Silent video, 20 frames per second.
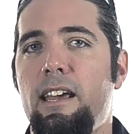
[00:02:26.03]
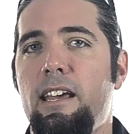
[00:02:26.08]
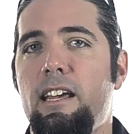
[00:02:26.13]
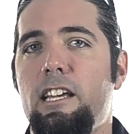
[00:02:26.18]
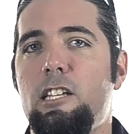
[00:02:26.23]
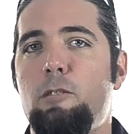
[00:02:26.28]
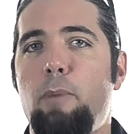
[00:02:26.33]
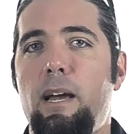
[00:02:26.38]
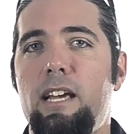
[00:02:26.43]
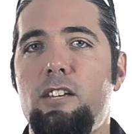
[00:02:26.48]

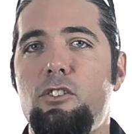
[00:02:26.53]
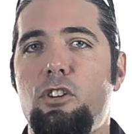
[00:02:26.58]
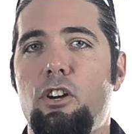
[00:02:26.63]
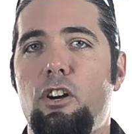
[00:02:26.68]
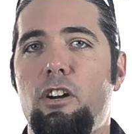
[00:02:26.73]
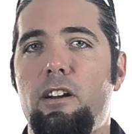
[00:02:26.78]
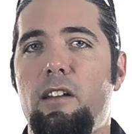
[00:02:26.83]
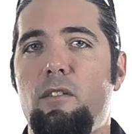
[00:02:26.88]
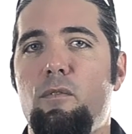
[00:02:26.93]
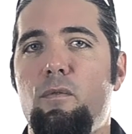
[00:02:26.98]
is best
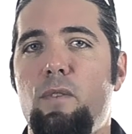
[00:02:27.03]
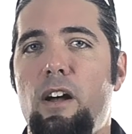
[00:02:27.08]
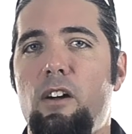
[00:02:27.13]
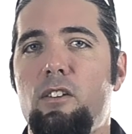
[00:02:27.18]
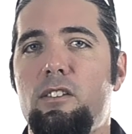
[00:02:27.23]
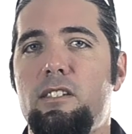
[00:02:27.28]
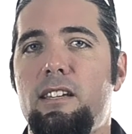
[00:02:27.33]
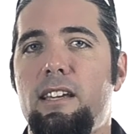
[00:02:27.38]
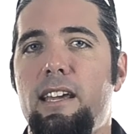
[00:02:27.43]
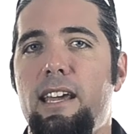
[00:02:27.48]
heard and
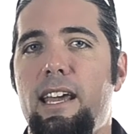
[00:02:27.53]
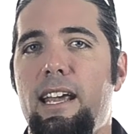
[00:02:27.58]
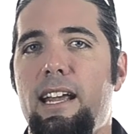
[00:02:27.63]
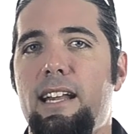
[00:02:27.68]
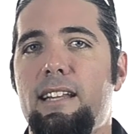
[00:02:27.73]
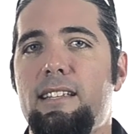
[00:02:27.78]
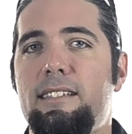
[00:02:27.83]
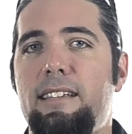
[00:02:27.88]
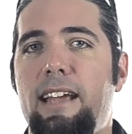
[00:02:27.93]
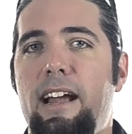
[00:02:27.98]
felt
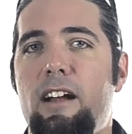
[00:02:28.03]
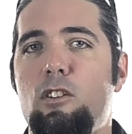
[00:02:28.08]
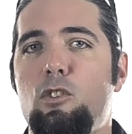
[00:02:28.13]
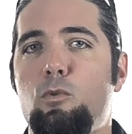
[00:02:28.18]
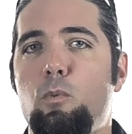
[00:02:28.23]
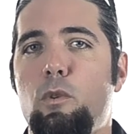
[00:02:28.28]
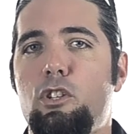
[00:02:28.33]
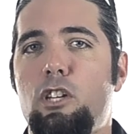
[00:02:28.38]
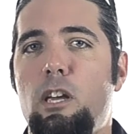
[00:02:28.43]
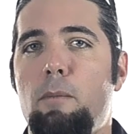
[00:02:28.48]
in sounds
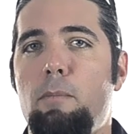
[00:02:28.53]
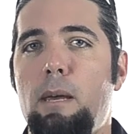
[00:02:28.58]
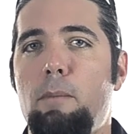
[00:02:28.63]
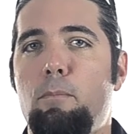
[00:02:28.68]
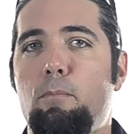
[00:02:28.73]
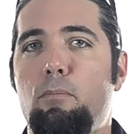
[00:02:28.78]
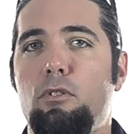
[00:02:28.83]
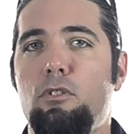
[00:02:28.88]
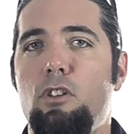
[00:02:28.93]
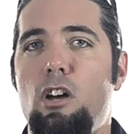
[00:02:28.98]
which can be
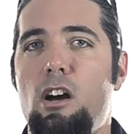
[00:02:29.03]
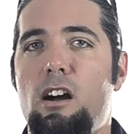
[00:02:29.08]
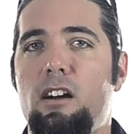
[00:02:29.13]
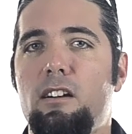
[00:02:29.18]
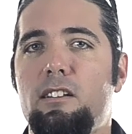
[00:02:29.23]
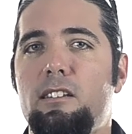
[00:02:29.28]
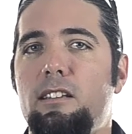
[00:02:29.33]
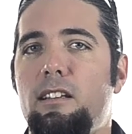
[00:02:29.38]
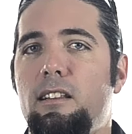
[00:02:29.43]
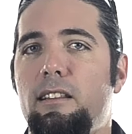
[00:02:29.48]
prolonged,